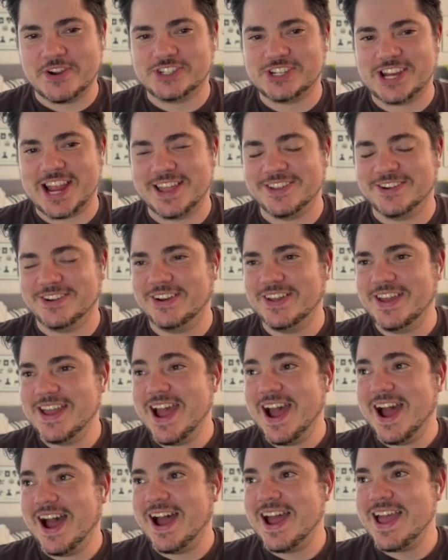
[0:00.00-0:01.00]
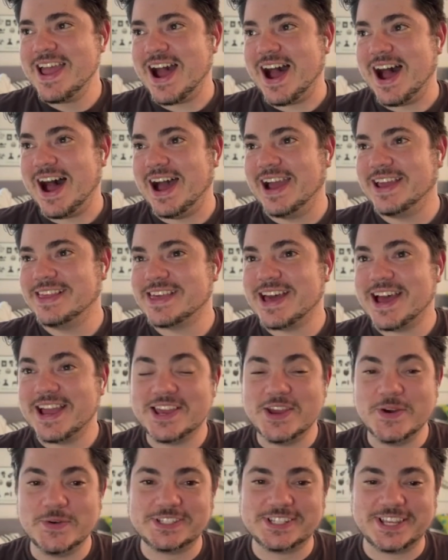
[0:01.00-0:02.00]
on our channel, I
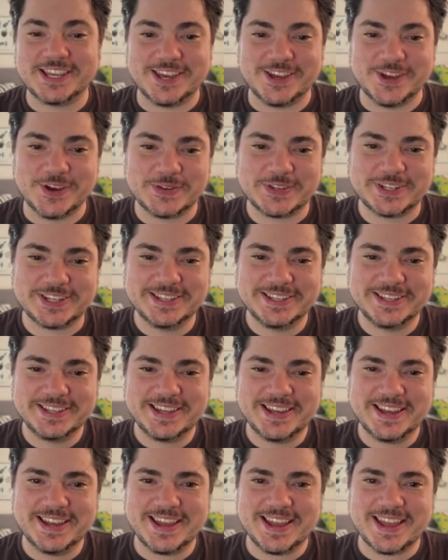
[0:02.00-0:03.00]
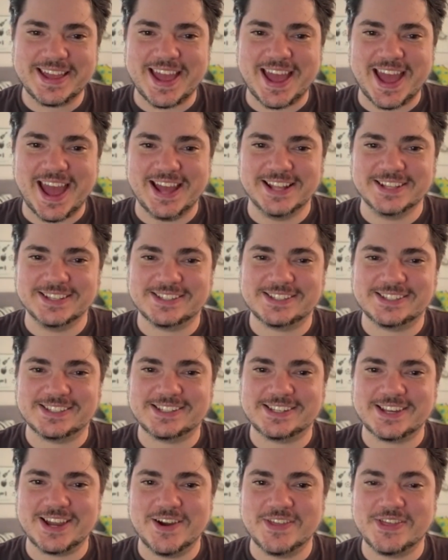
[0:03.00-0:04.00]
thought he was cute, and
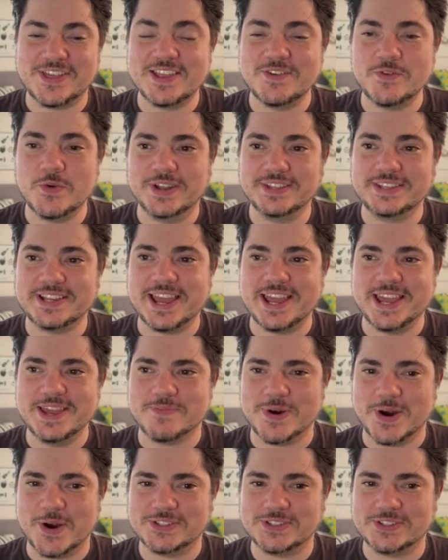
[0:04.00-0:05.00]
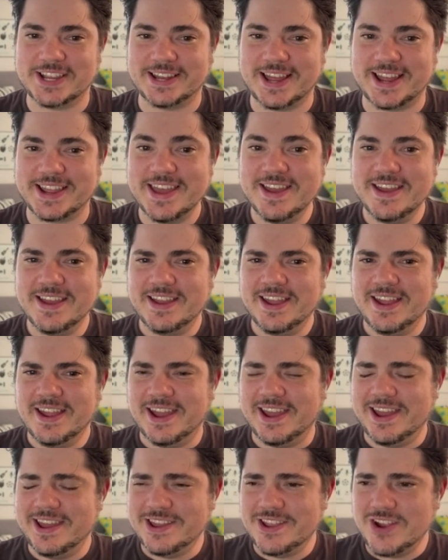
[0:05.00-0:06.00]
so then one day he posted like,
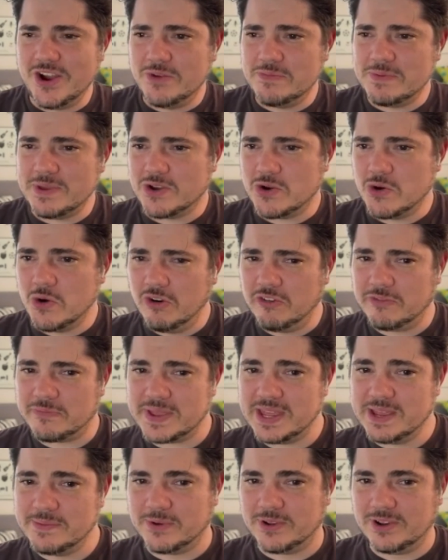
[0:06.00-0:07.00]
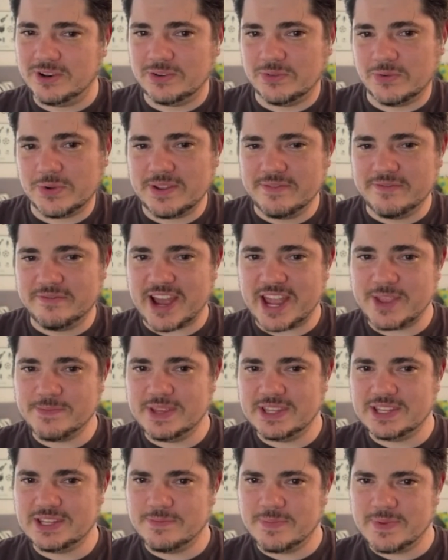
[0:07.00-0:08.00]
"Hey, it'd be cool if people would
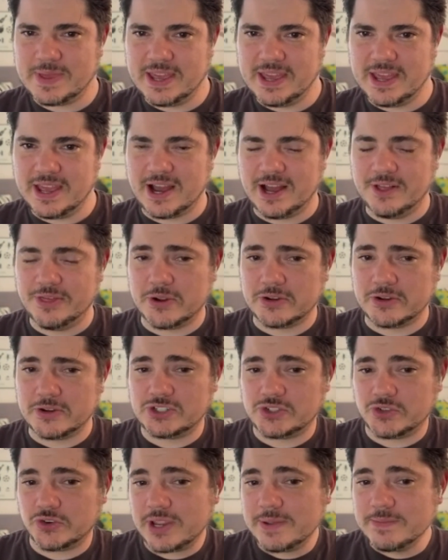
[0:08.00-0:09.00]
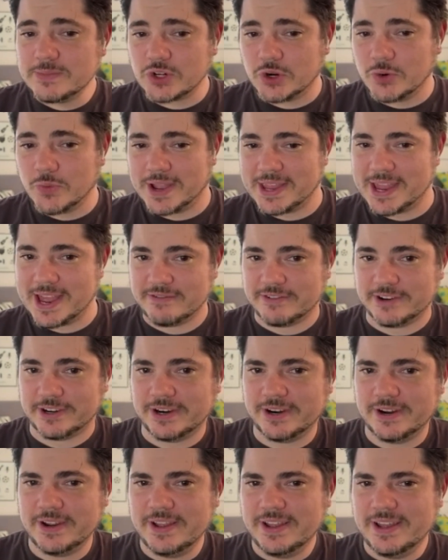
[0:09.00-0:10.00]
invite me to be on their streams or
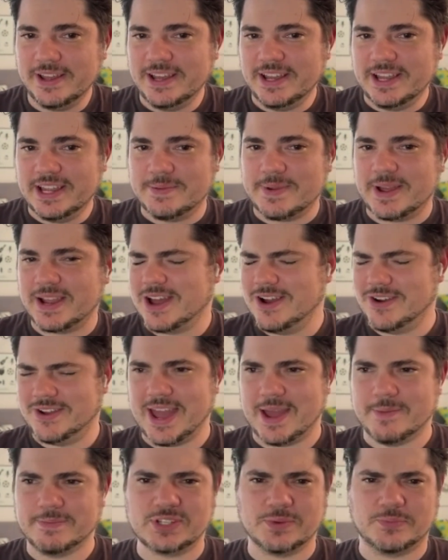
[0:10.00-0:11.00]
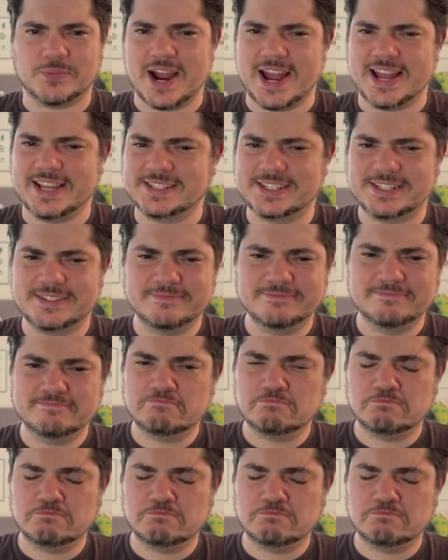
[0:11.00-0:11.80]
whatever." I'm like, "Okay, I'm surprised